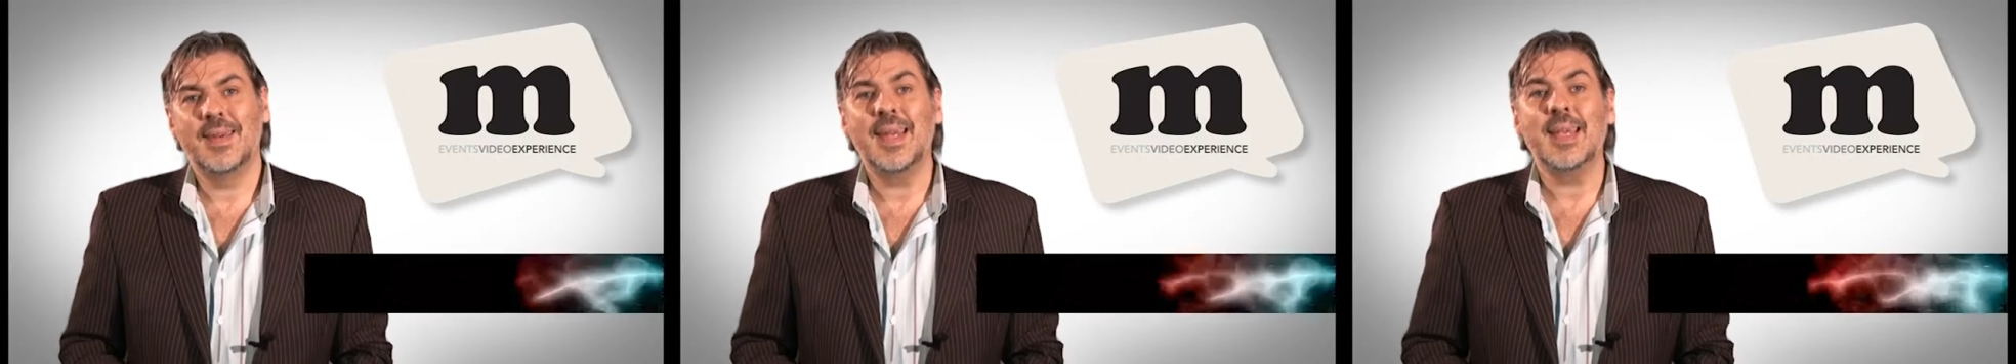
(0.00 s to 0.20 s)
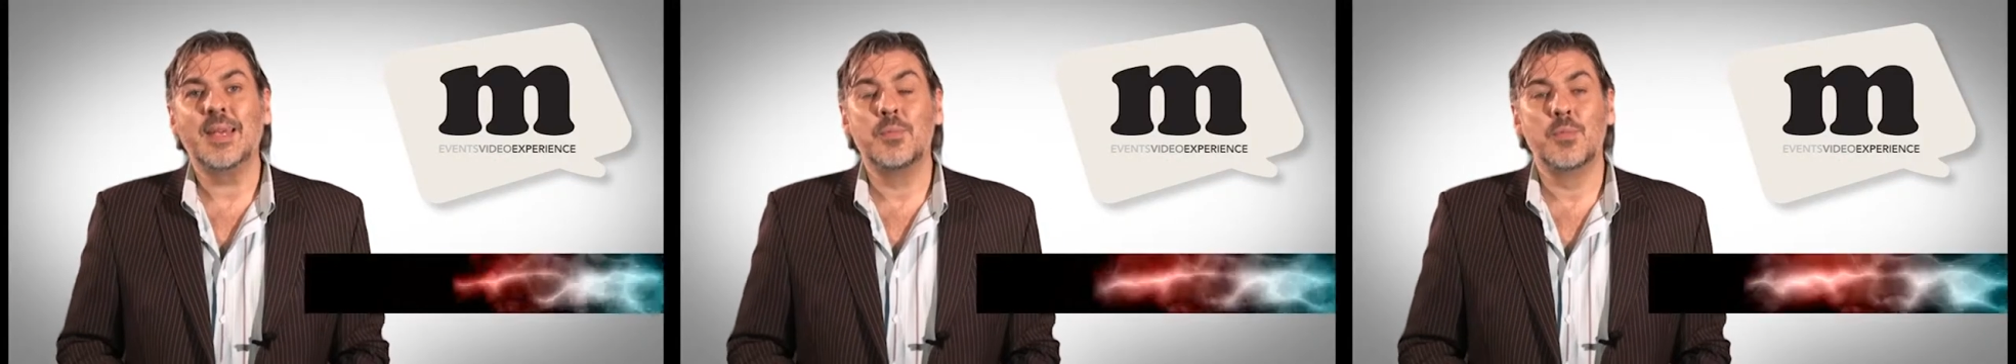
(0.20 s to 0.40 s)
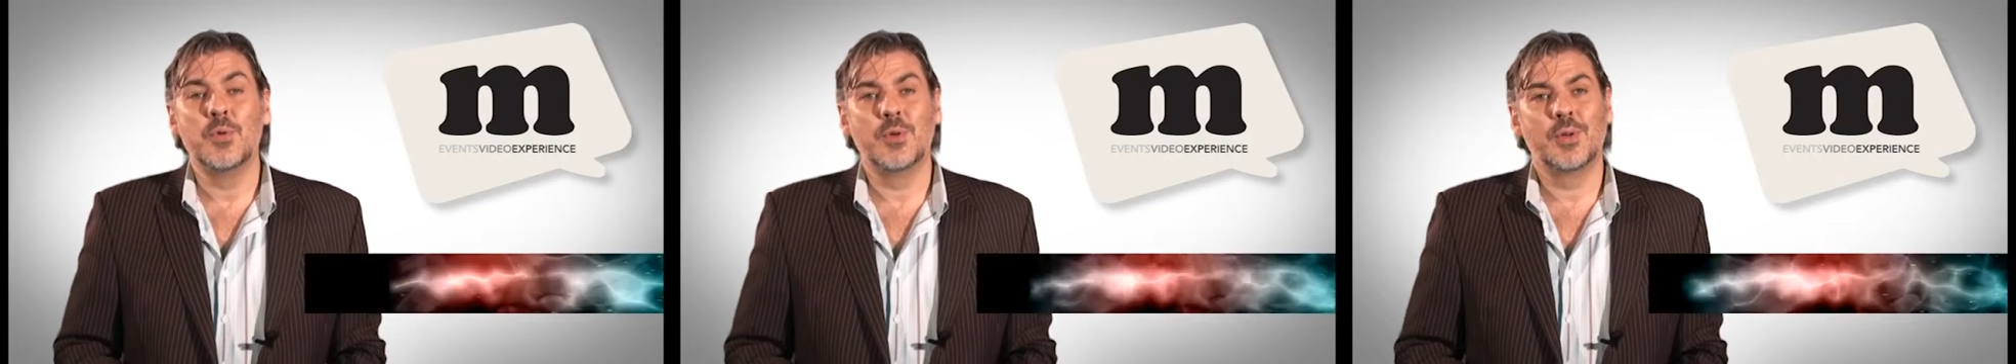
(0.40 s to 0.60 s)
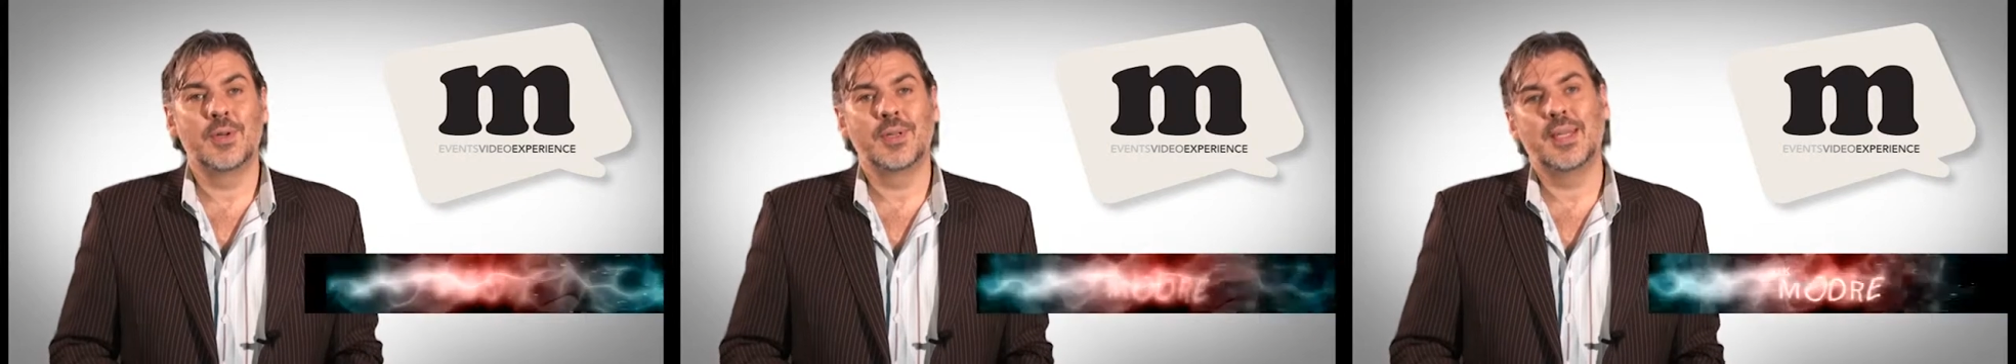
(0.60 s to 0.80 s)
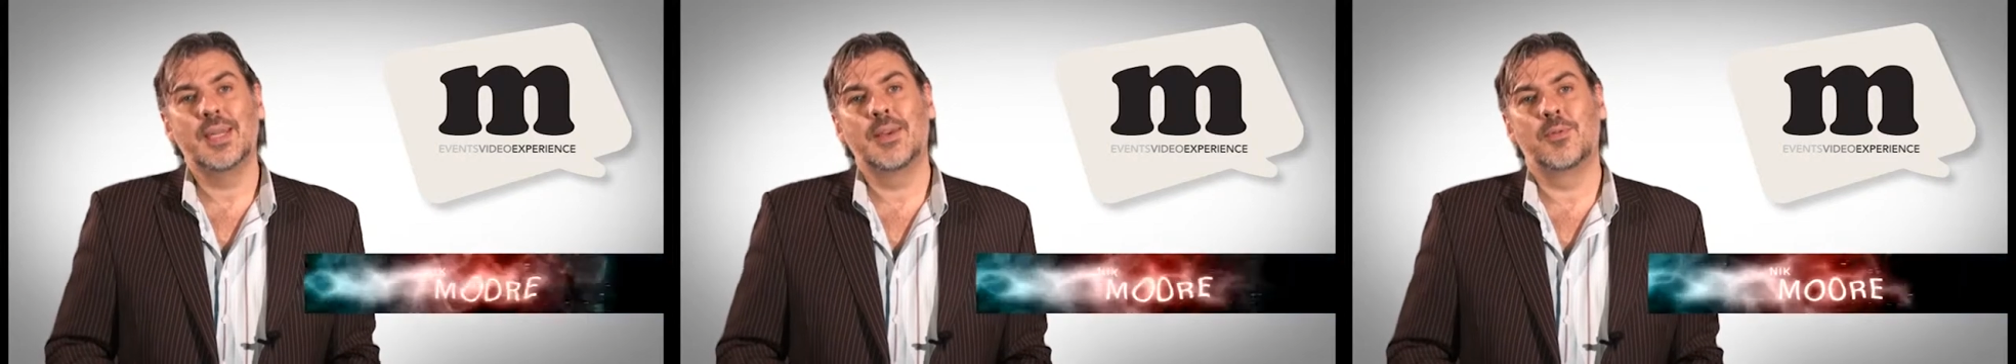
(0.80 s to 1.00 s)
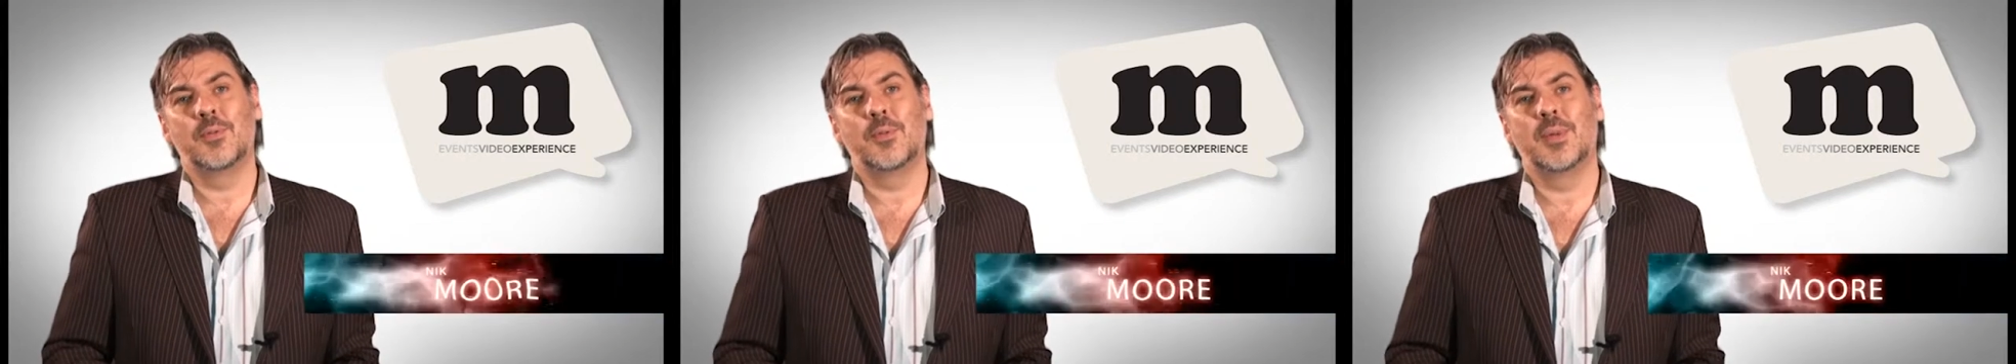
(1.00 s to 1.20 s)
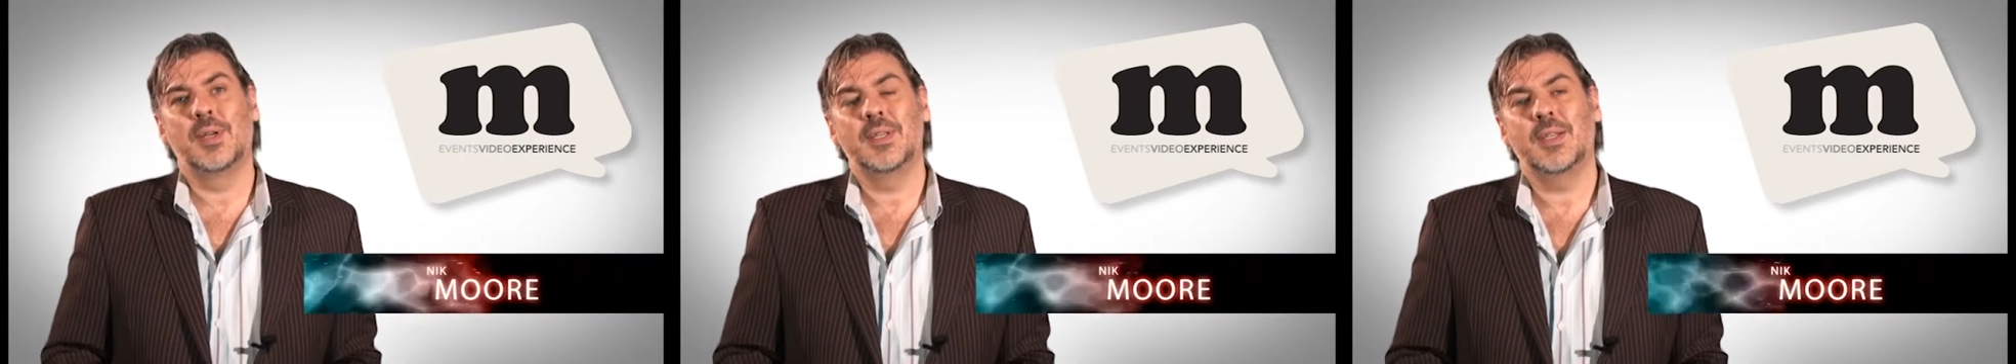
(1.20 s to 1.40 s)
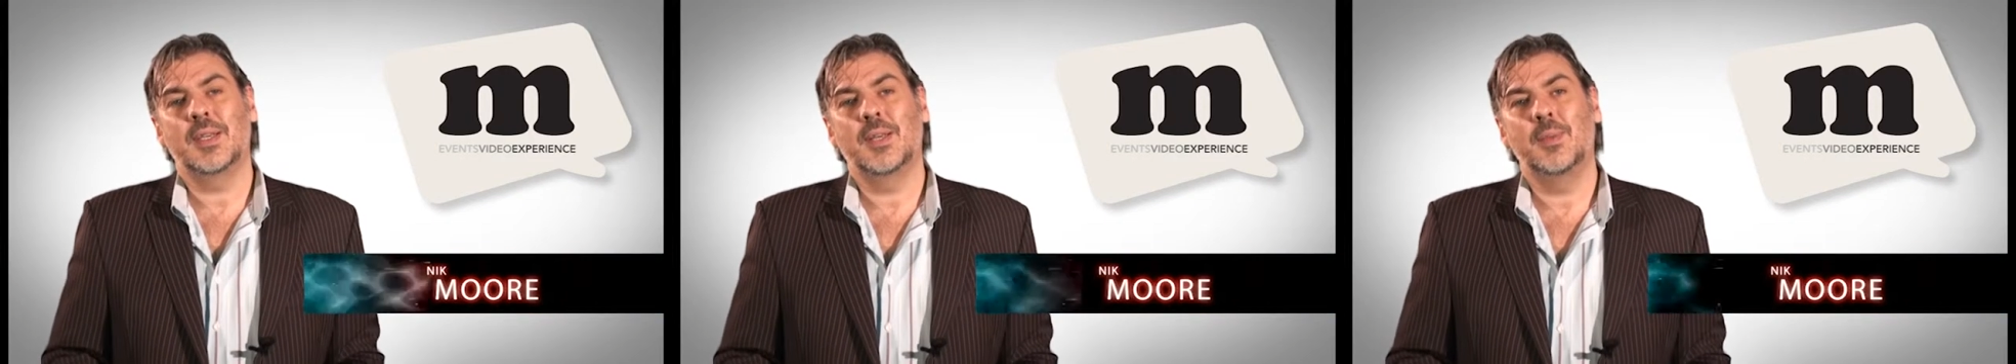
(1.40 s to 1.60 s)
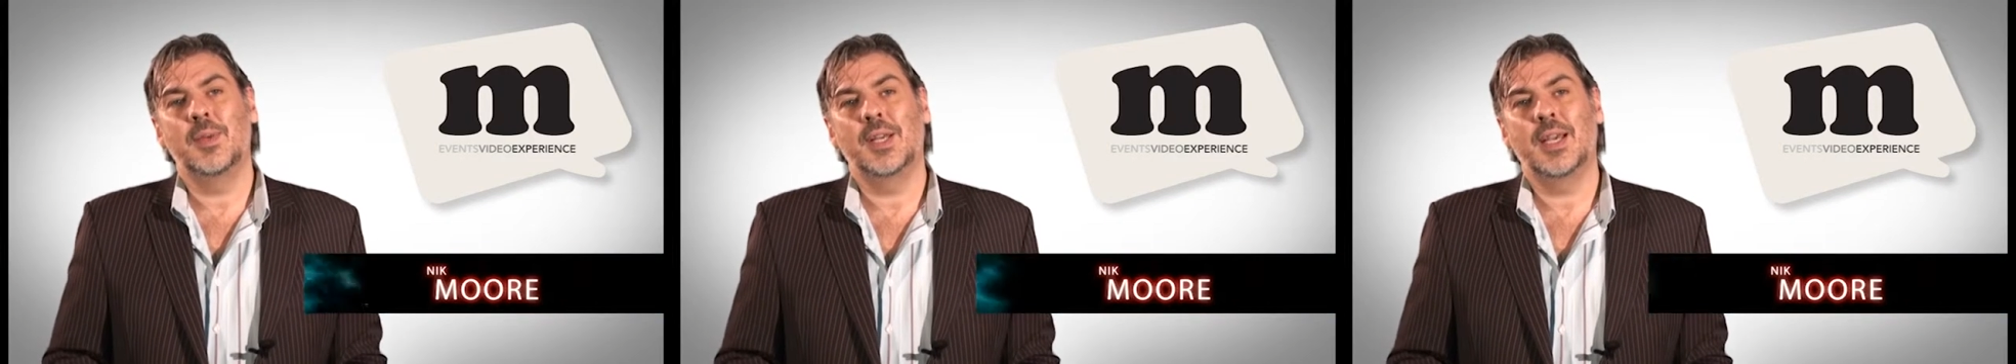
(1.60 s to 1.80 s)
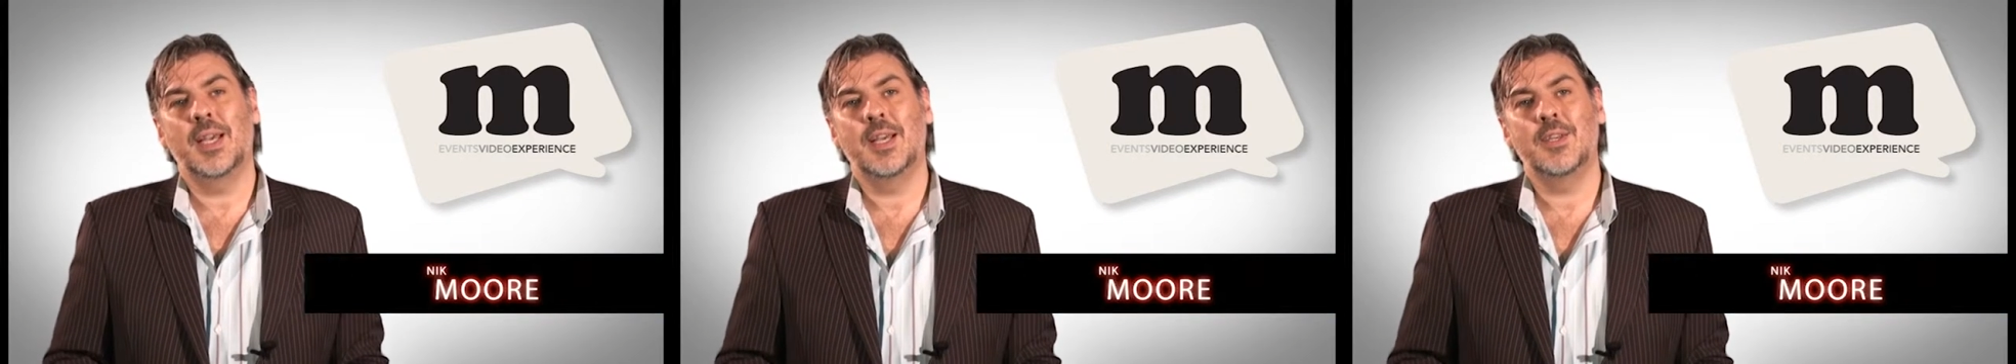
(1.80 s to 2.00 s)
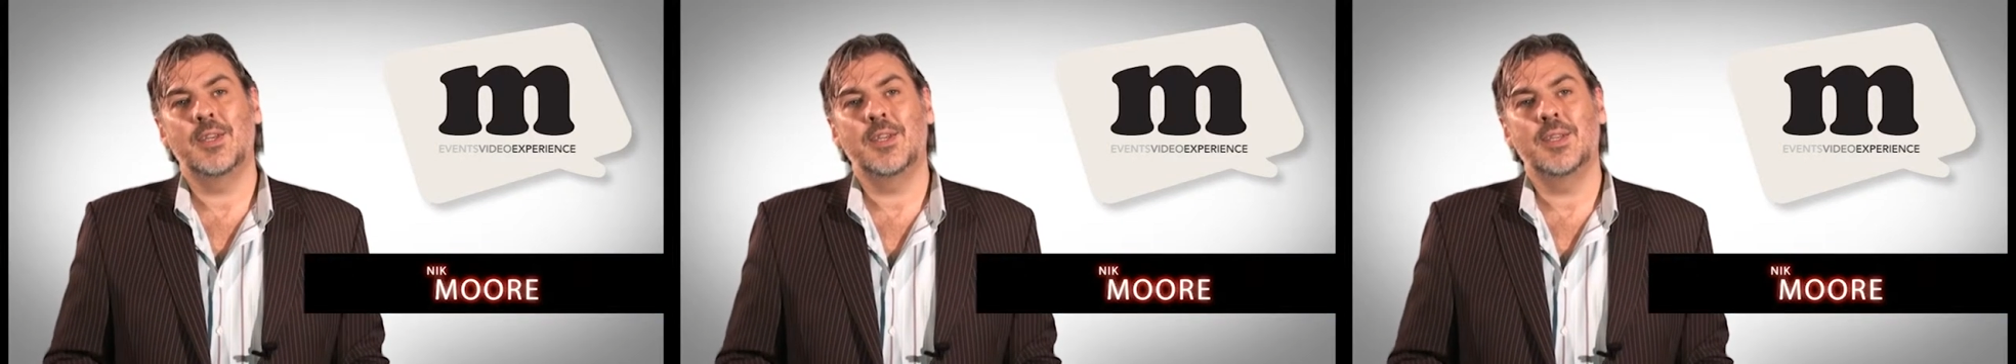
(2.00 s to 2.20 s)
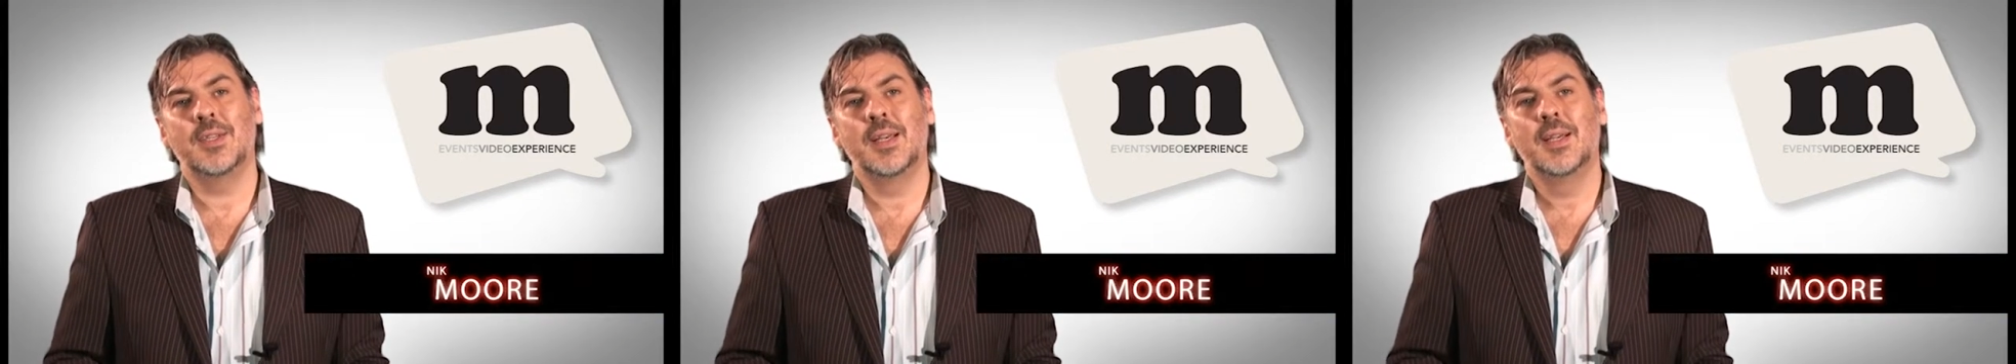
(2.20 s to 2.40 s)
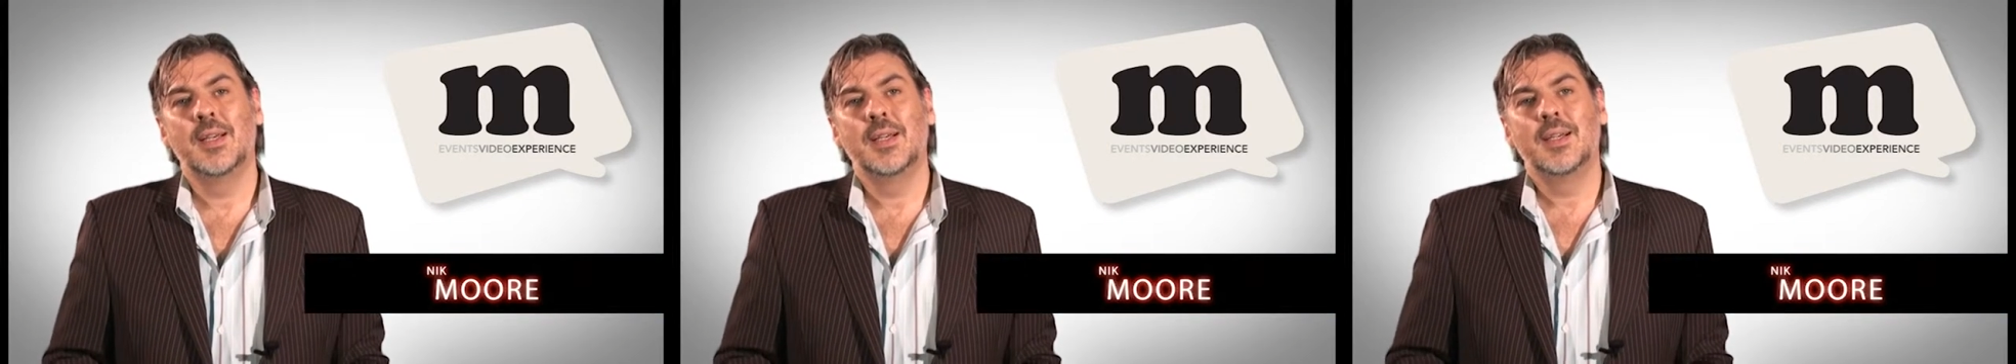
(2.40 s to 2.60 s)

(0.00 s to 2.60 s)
Nick Moore here from Mindset Communications.